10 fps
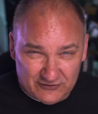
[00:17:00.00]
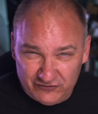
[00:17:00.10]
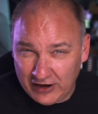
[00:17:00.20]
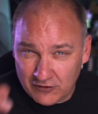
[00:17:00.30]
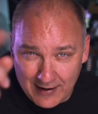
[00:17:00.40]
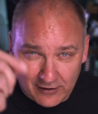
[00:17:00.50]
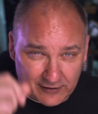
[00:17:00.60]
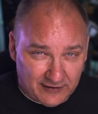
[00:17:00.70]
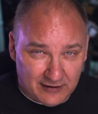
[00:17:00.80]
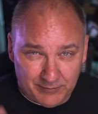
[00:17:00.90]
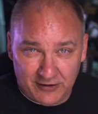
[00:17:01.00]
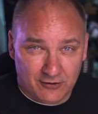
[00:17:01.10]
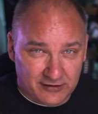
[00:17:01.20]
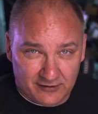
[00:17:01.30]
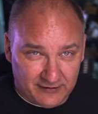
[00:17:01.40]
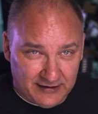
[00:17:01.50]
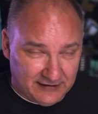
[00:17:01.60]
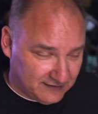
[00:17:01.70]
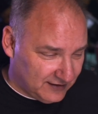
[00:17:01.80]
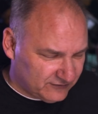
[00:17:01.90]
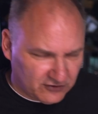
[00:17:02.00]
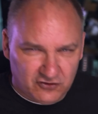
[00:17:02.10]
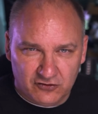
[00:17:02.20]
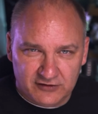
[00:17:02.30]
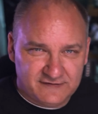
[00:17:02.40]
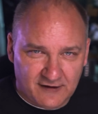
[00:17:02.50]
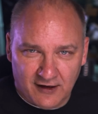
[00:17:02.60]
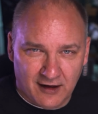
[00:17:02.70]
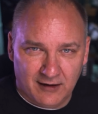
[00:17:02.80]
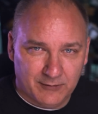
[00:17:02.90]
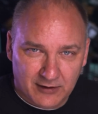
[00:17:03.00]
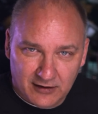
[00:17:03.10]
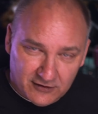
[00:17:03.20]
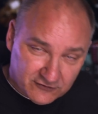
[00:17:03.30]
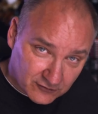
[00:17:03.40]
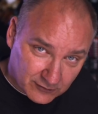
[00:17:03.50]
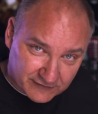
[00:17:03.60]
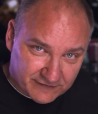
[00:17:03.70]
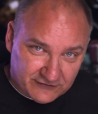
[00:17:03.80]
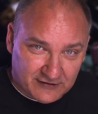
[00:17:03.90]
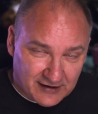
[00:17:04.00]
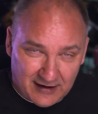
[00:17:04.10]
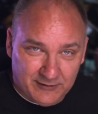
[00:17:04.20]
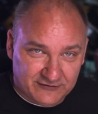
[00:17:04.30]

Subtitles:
check her out on the Empyrean Elite. It's a good time to revisit Amy's